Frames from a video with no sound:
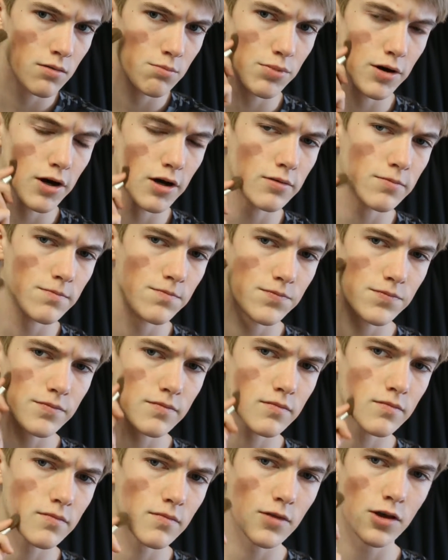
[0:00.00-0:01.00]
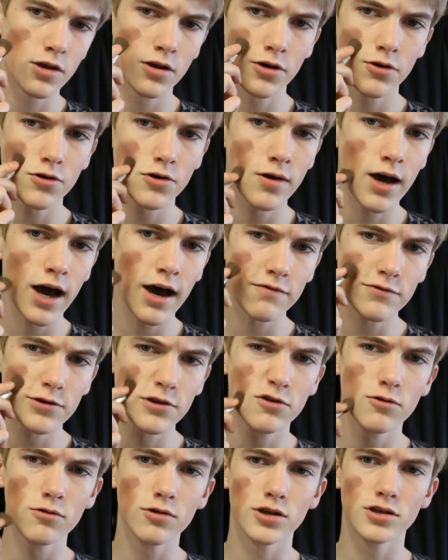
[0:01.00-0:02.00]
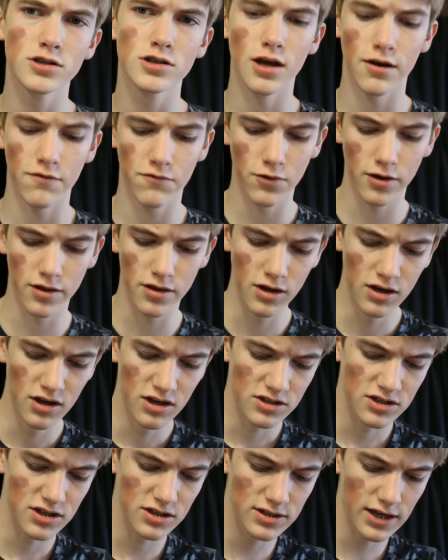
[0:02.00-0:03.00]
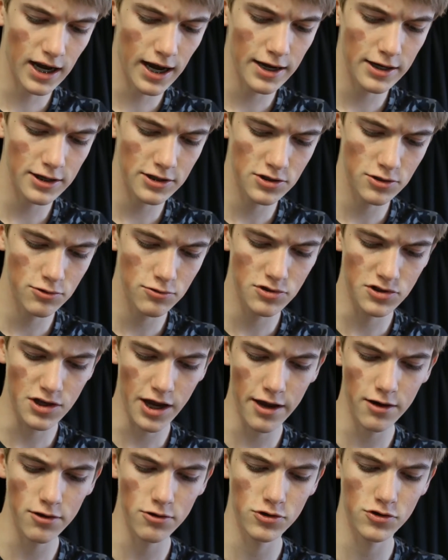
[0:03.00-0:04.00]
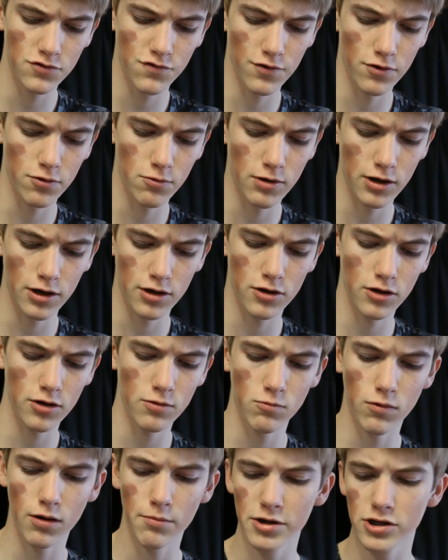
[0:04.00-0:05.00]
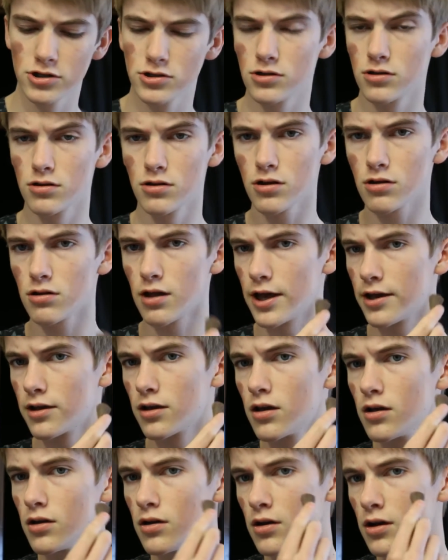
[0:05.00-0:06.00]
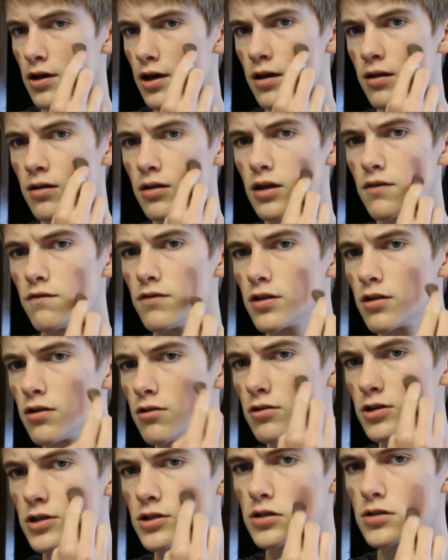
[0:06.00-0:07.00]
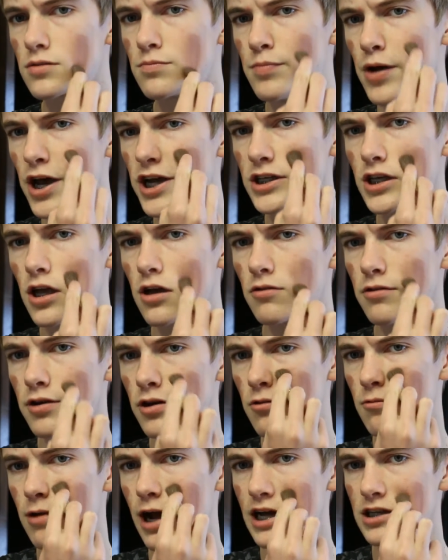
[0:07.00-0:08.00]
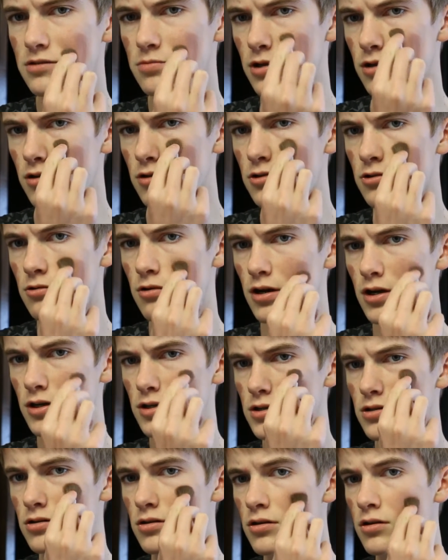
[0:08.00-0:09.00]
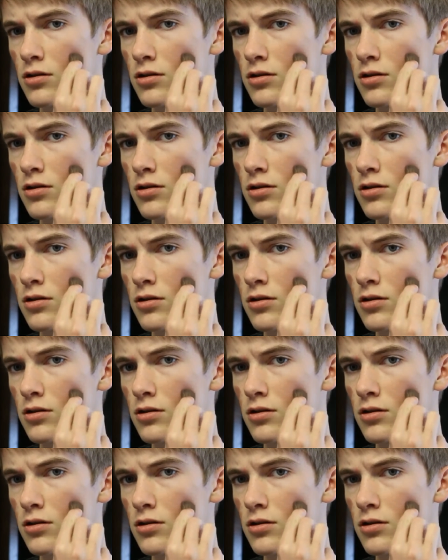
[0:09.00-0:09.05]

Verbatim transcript: but you know you have to do this stuff with society's new standards for what a good woman should look like and even though it's basically harassment to us